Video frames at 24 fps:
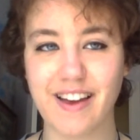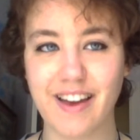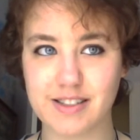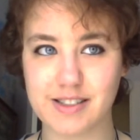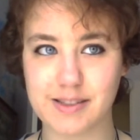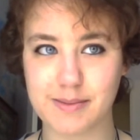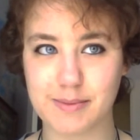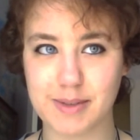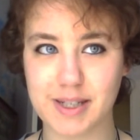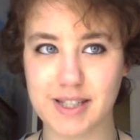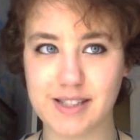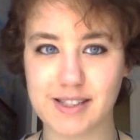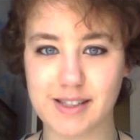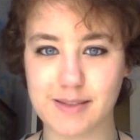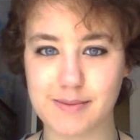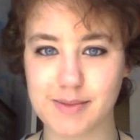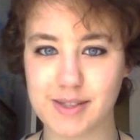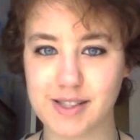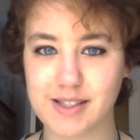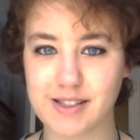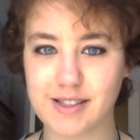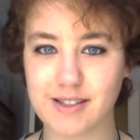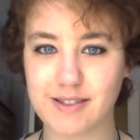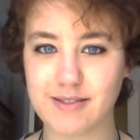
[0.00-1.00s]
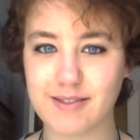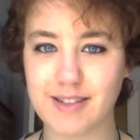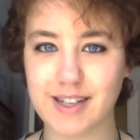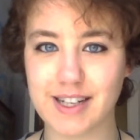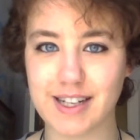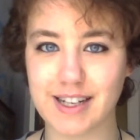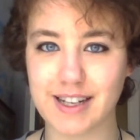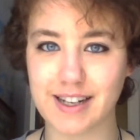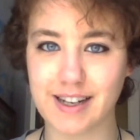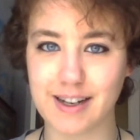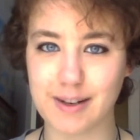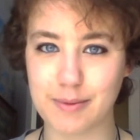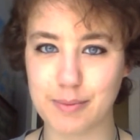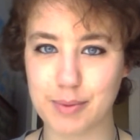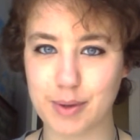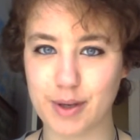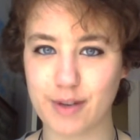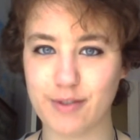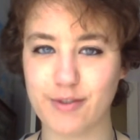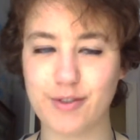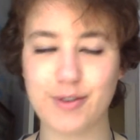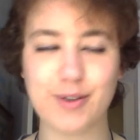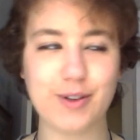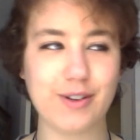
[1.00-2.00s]
Which means I'm still waiting on
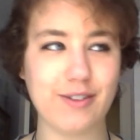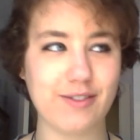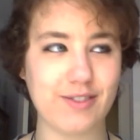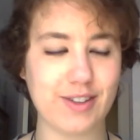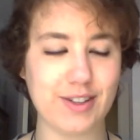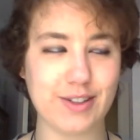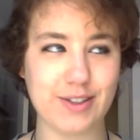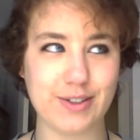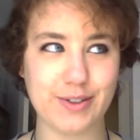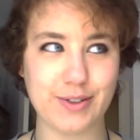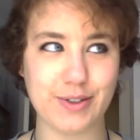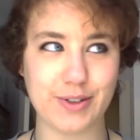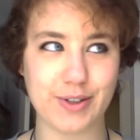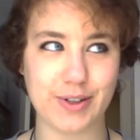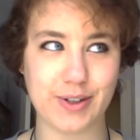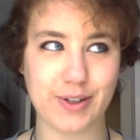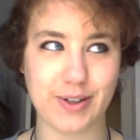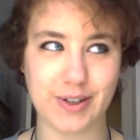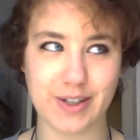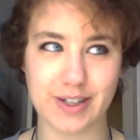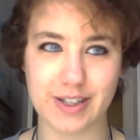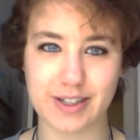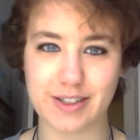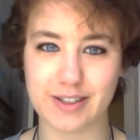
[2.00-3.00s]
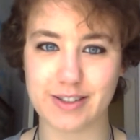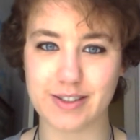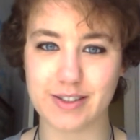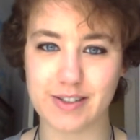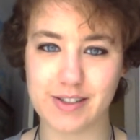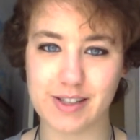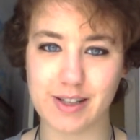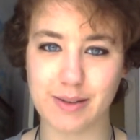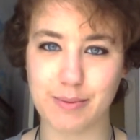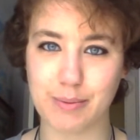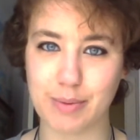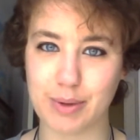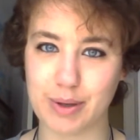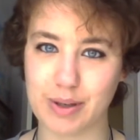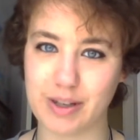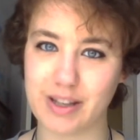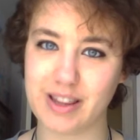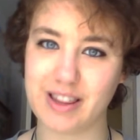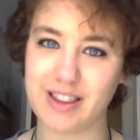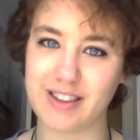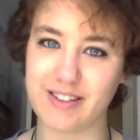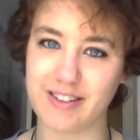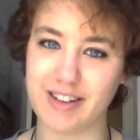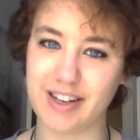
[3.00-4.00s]
book four of the Lunar Chronicles and book
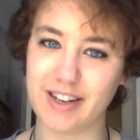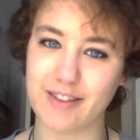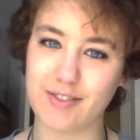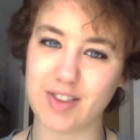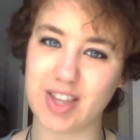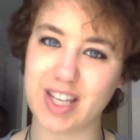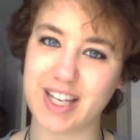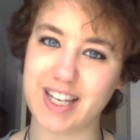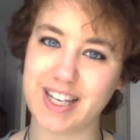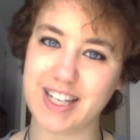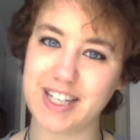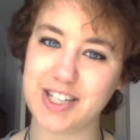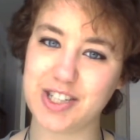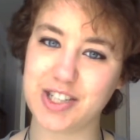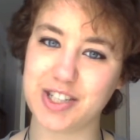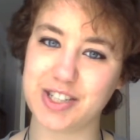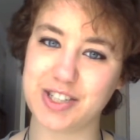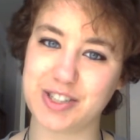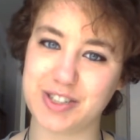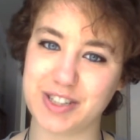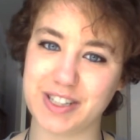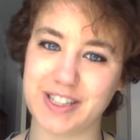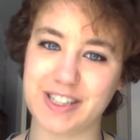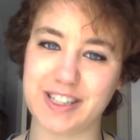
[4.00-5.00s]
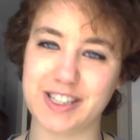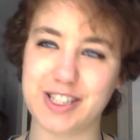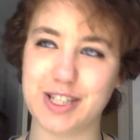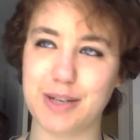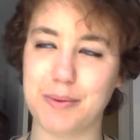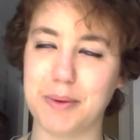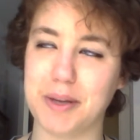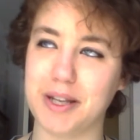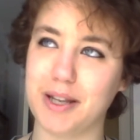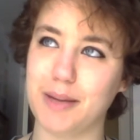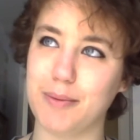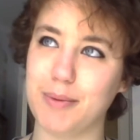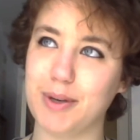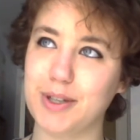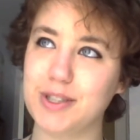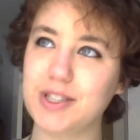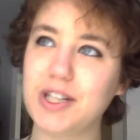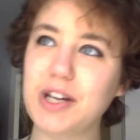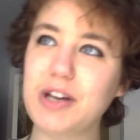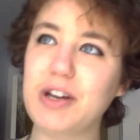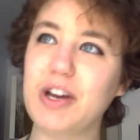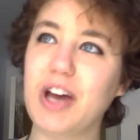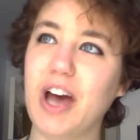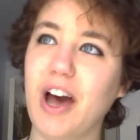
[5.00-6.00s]
three of the Grisha trilogy by Leigh
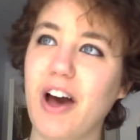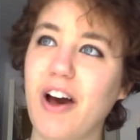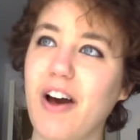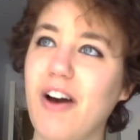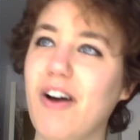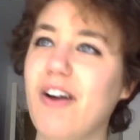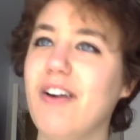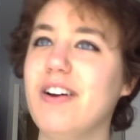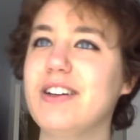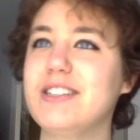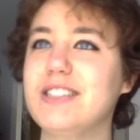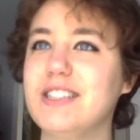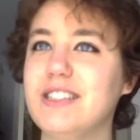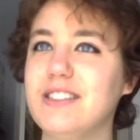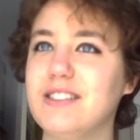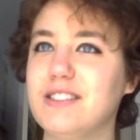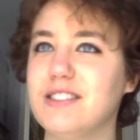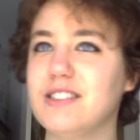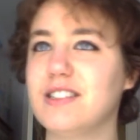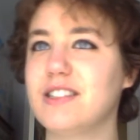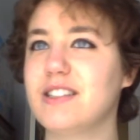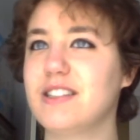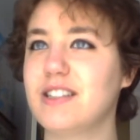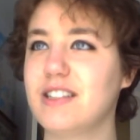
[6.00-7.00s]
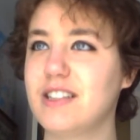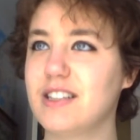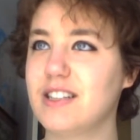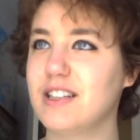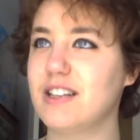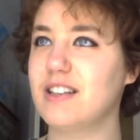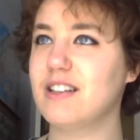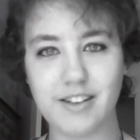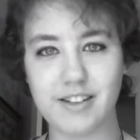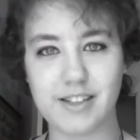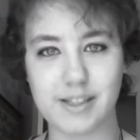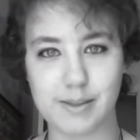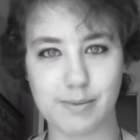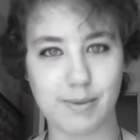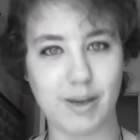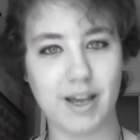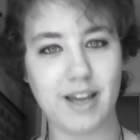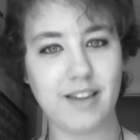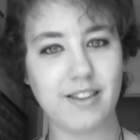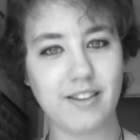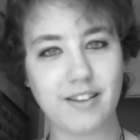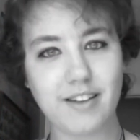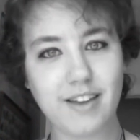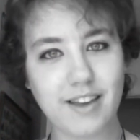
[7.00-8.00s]
Bardugo, and series,
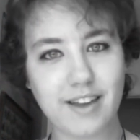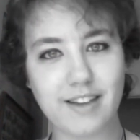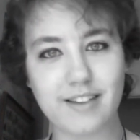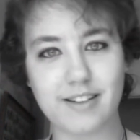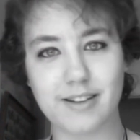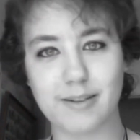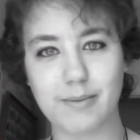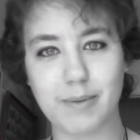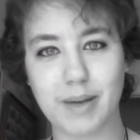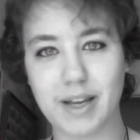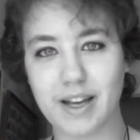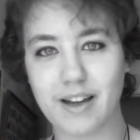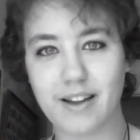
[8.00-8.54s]
man, they're killing me.